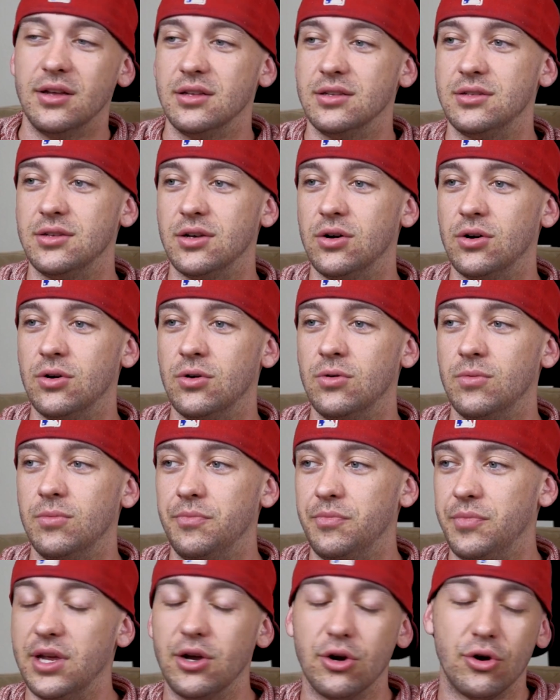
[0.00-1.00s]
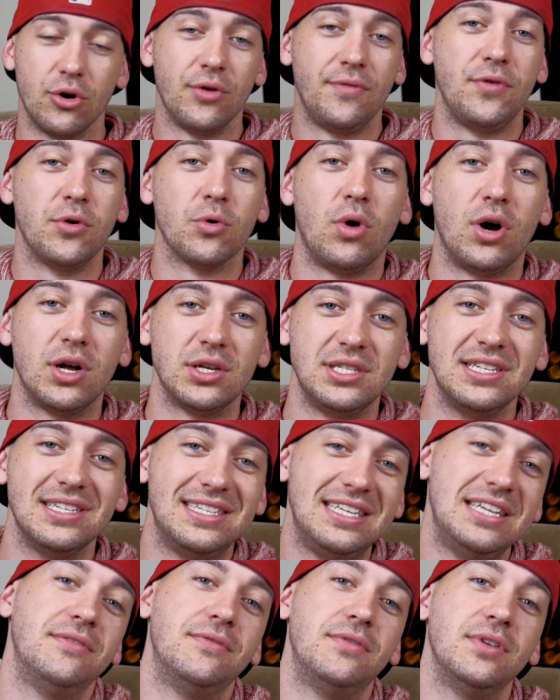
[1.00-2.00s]
So, or if you're watching
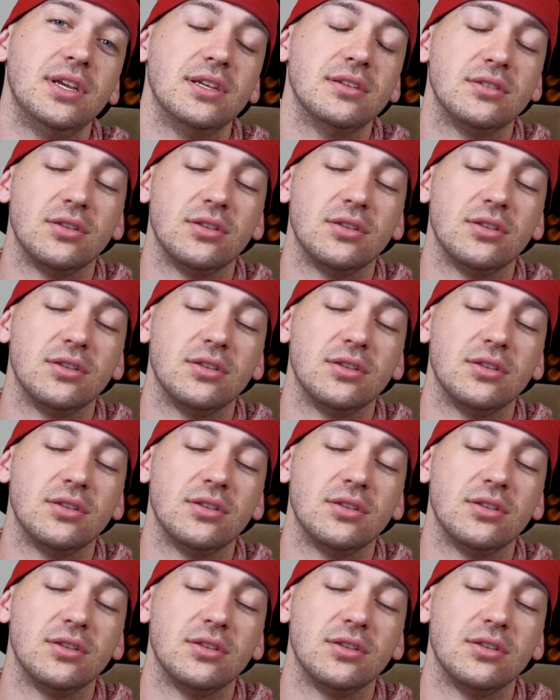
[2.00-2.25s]
TV,